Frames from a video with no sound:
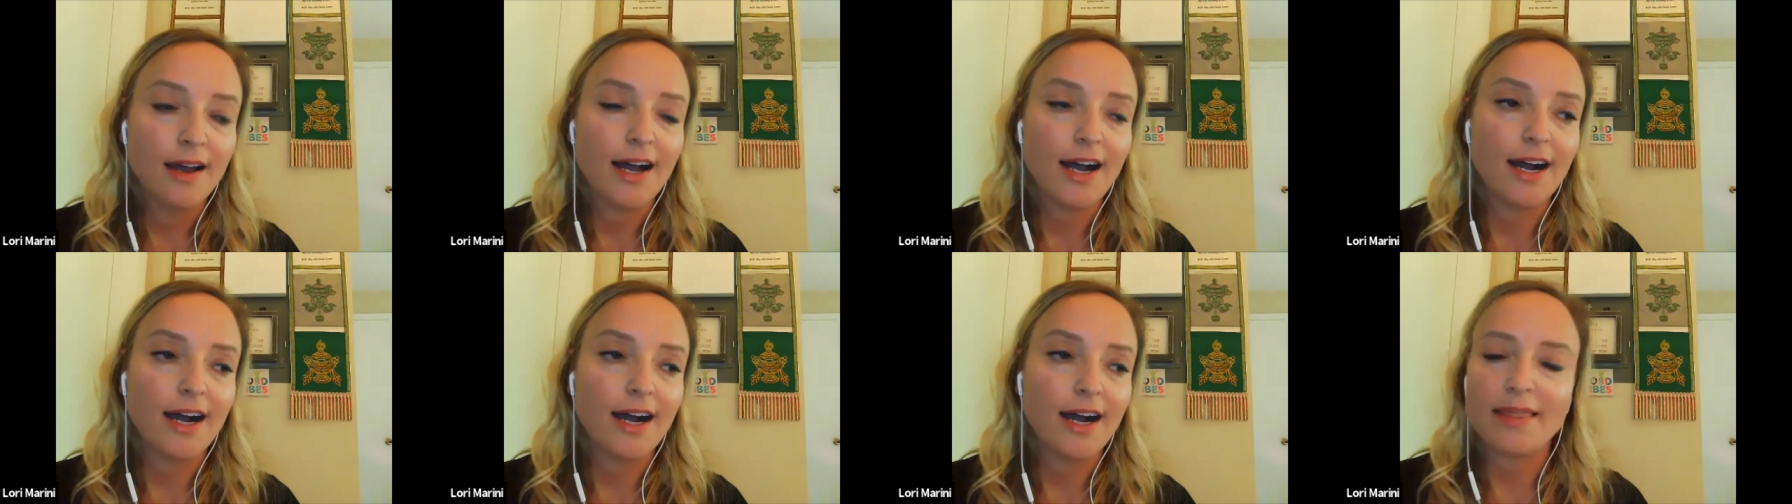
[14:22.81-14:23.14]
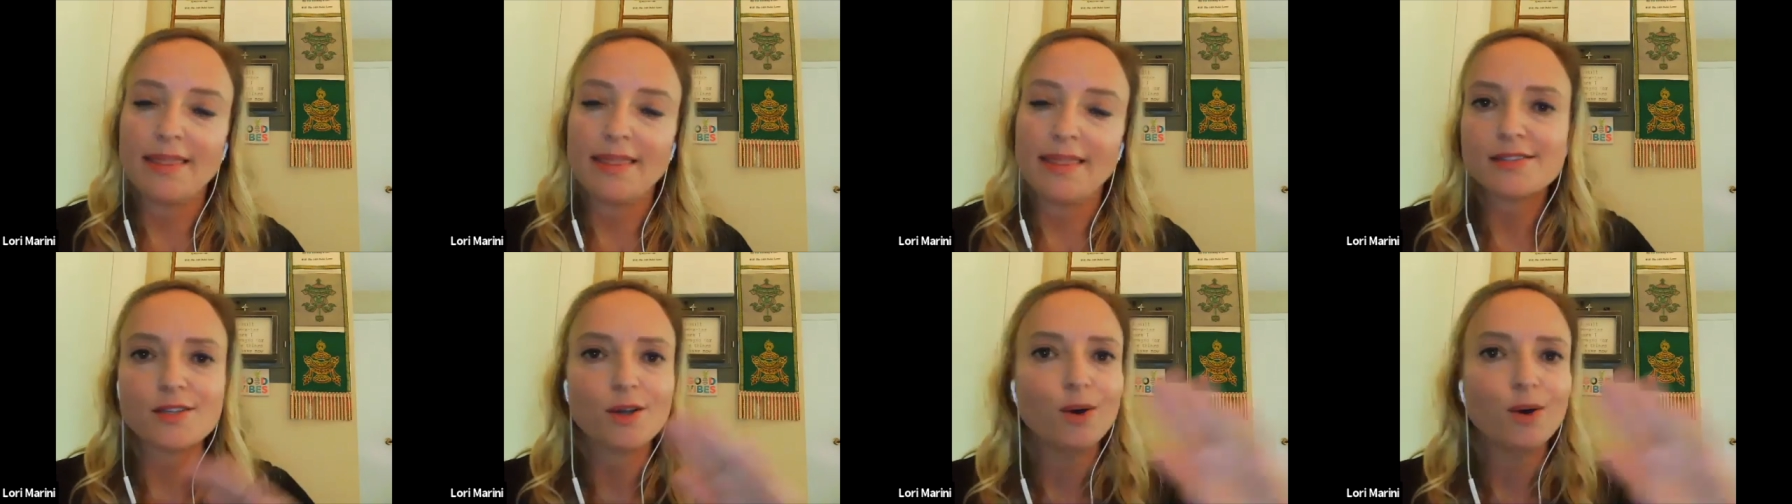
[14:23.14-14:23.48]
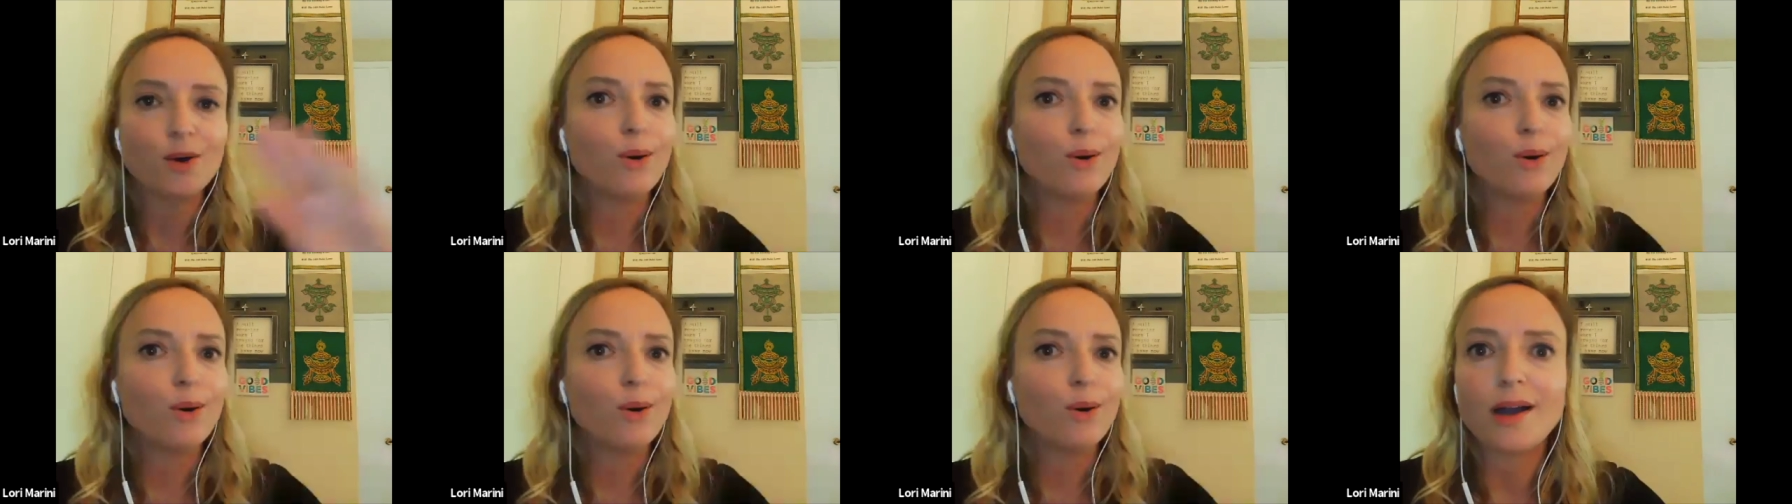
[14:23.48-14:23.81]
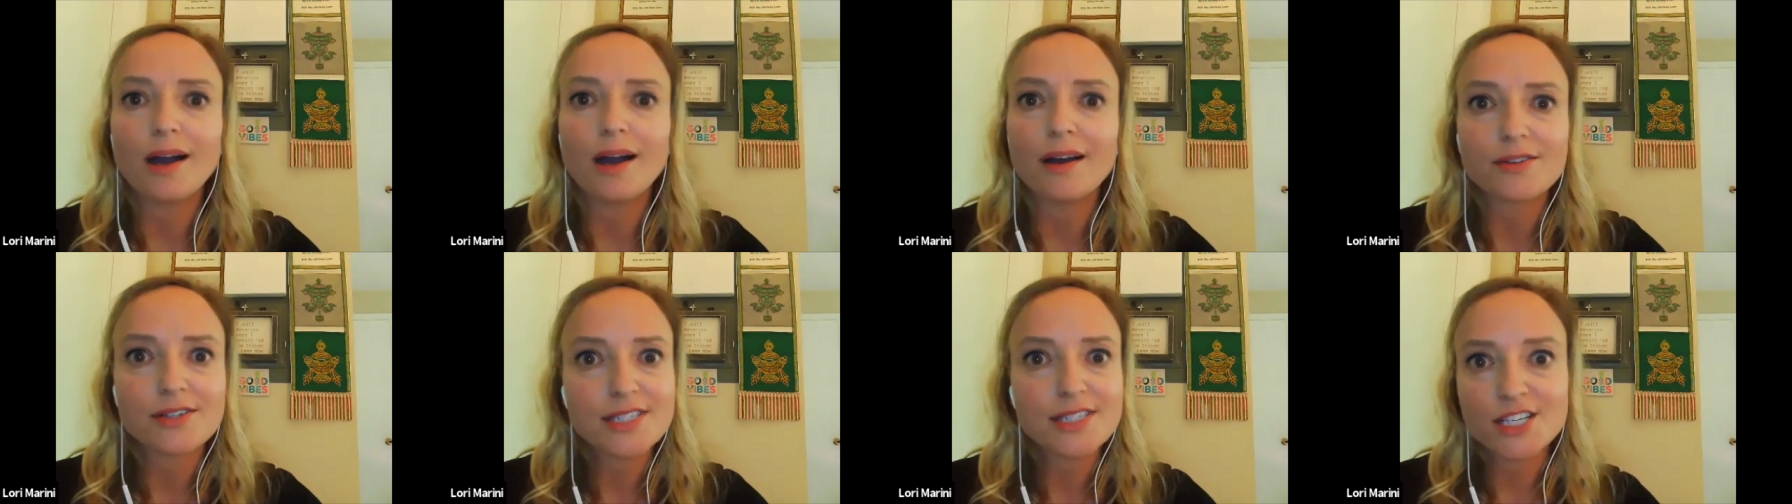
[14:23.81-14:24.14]
And that's a whole
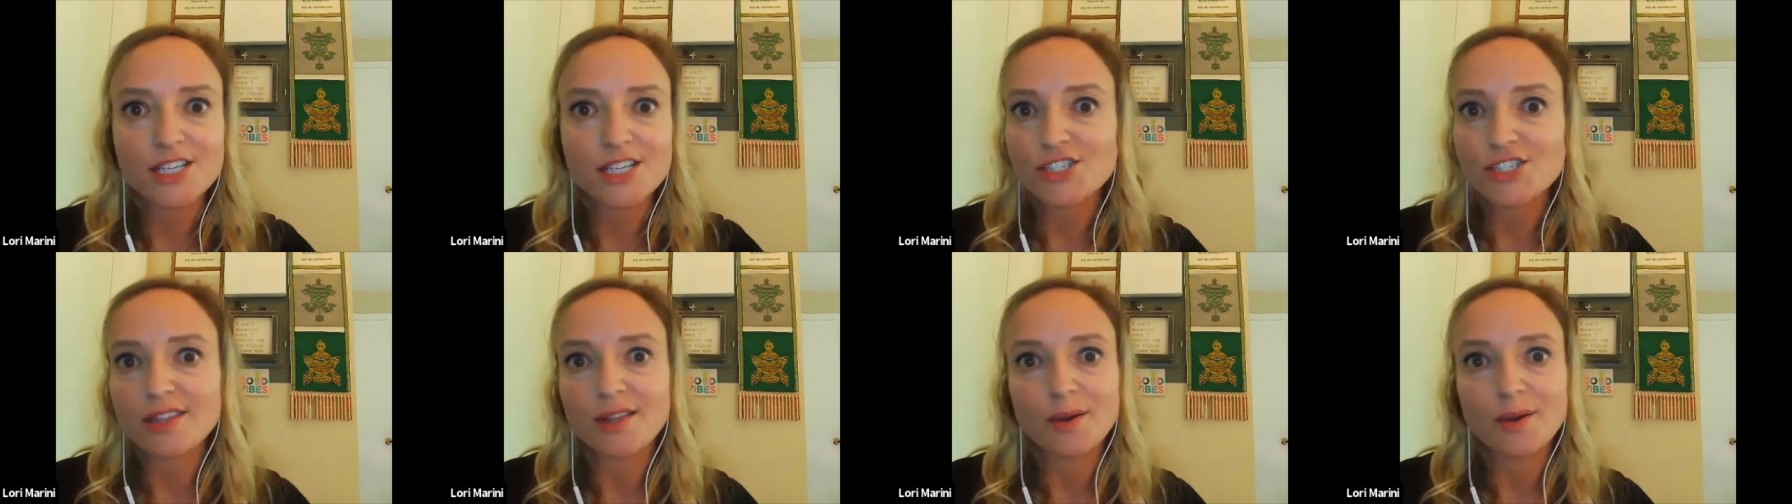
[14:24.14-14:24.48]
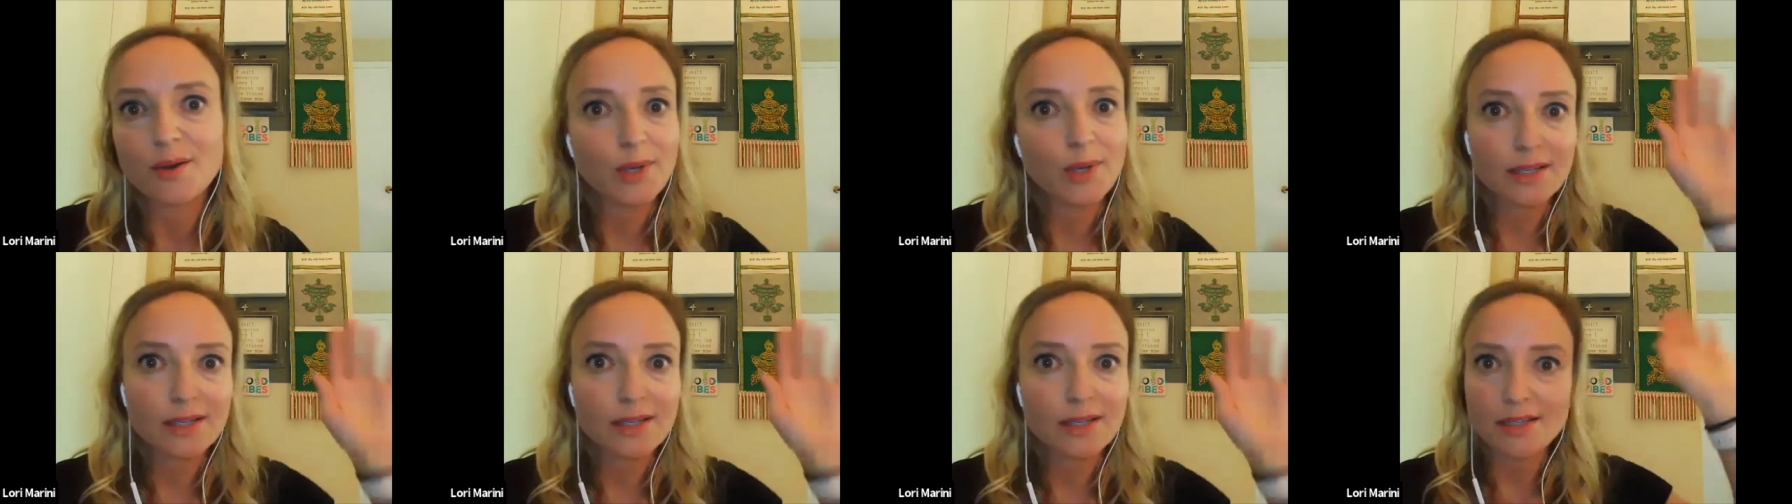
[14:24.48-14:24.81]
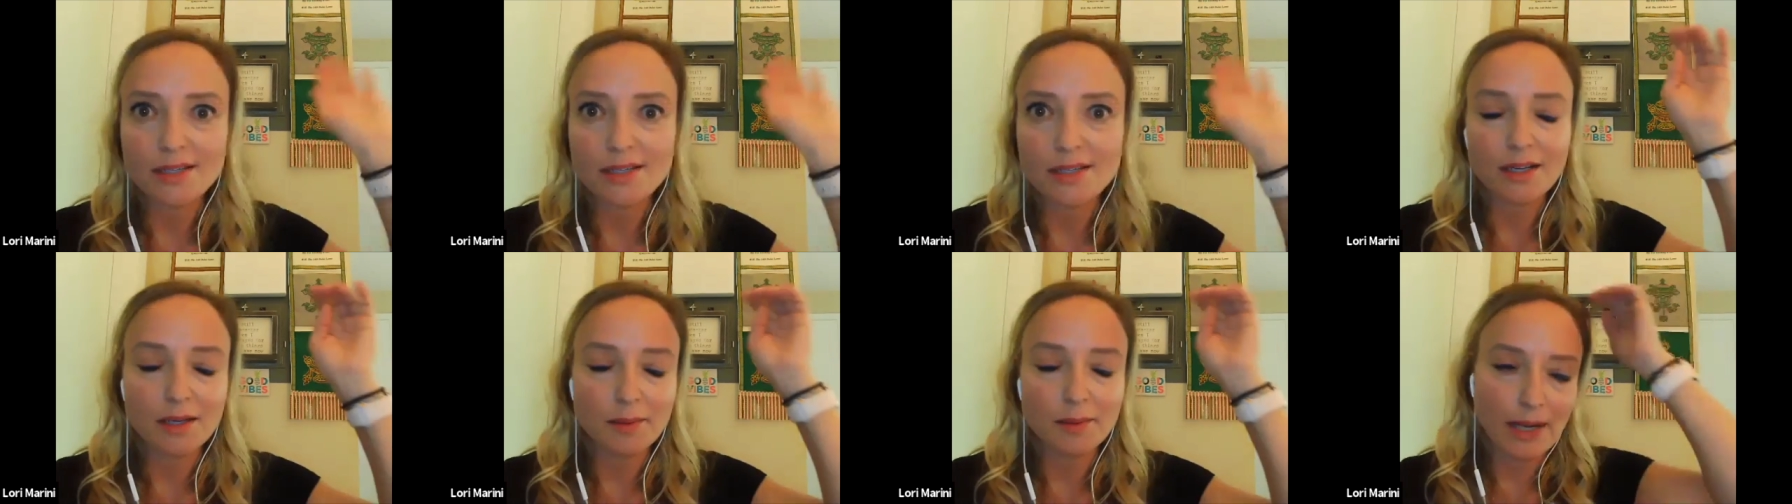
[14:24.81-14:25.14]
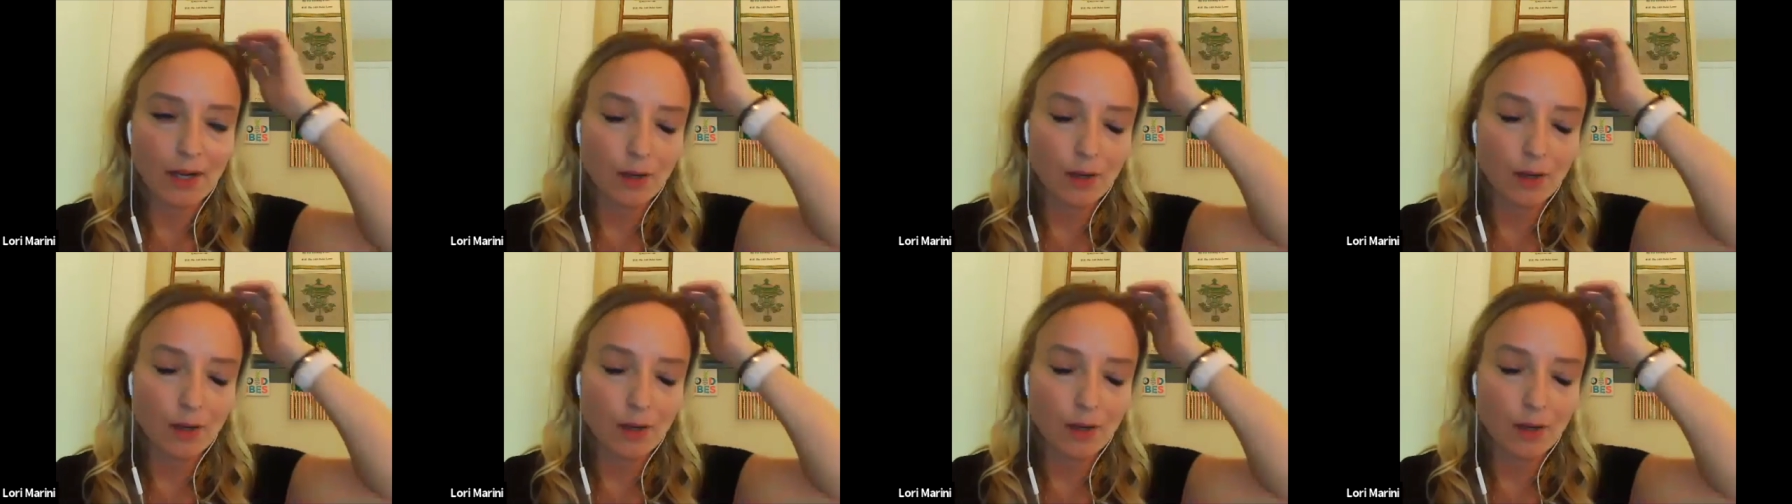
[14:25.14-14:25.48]
conversation that we could talk
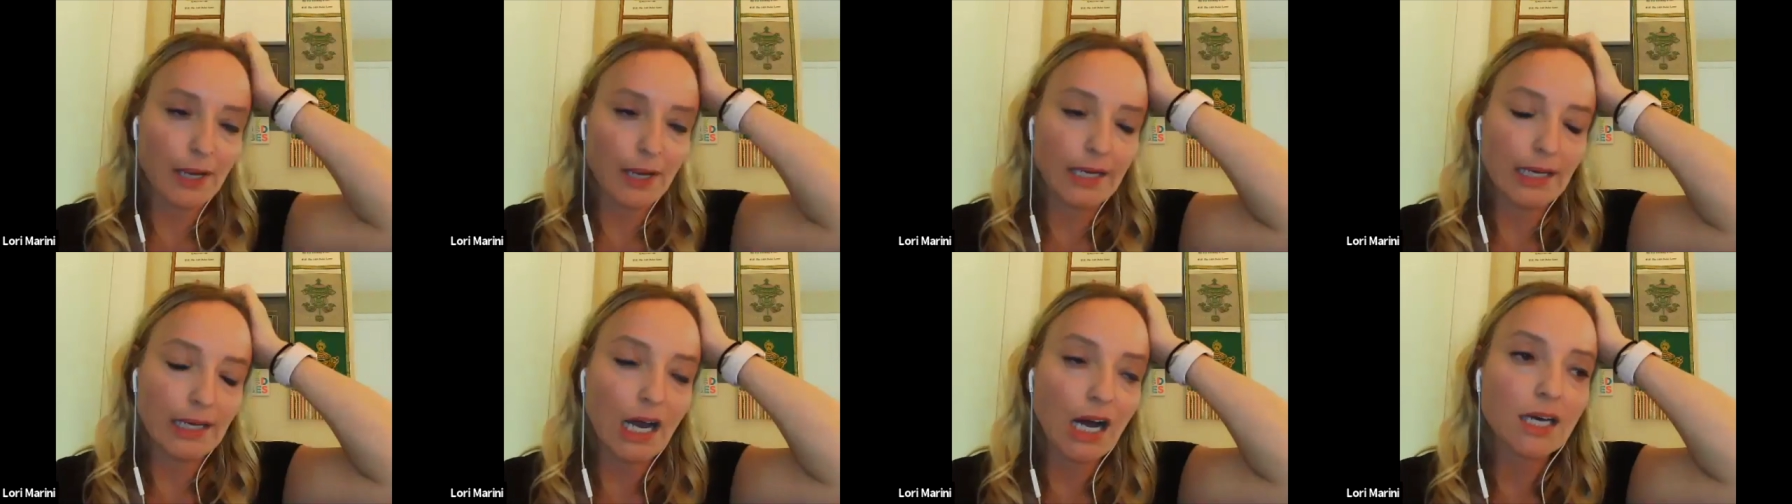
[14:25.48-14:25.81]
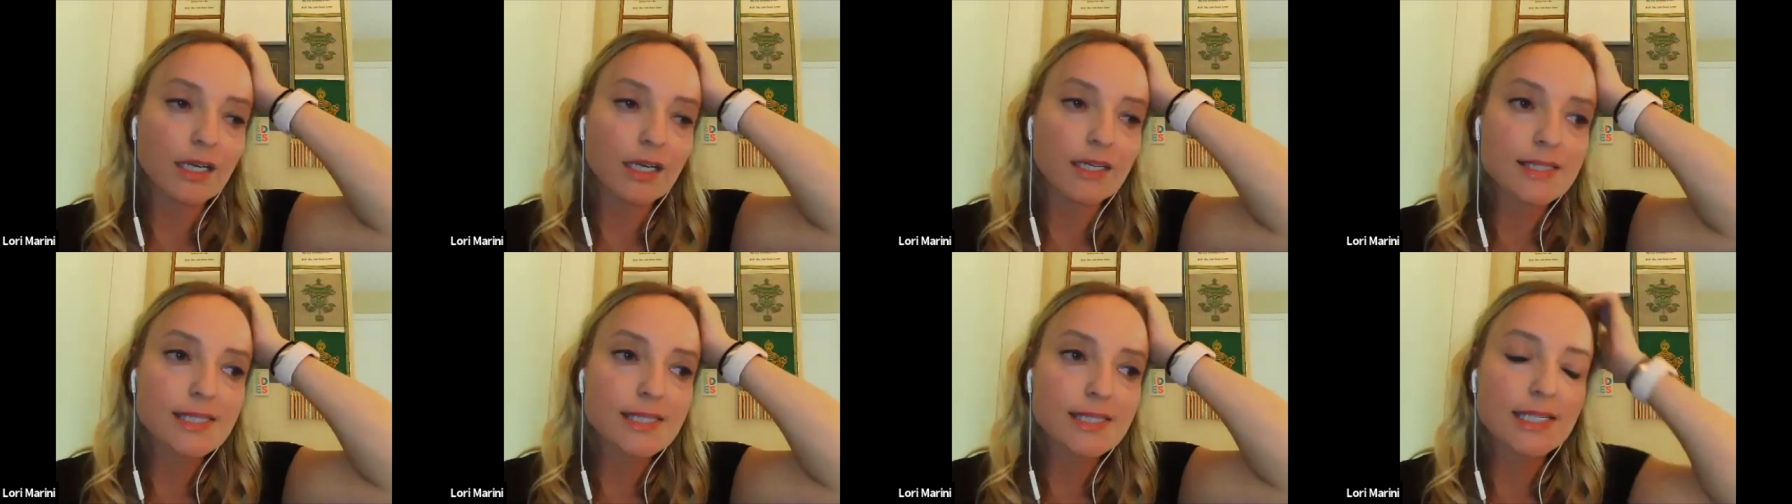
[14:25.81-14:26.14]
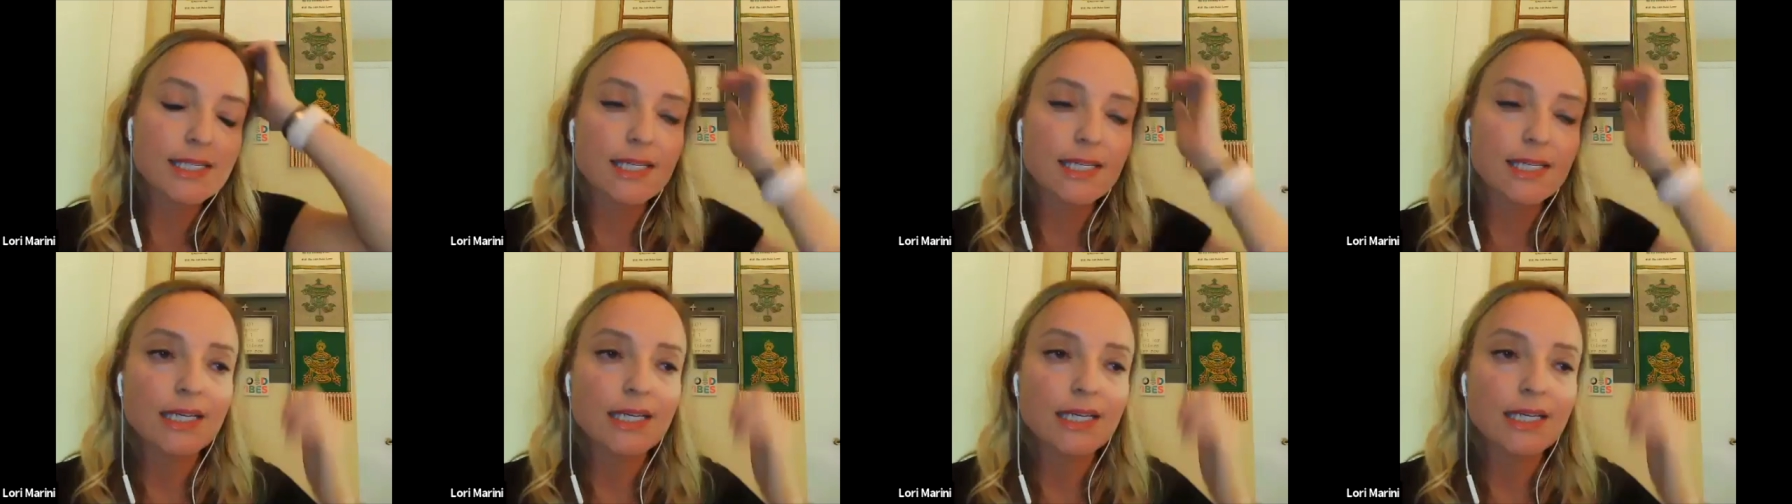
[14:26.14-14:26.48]
about. But honestly,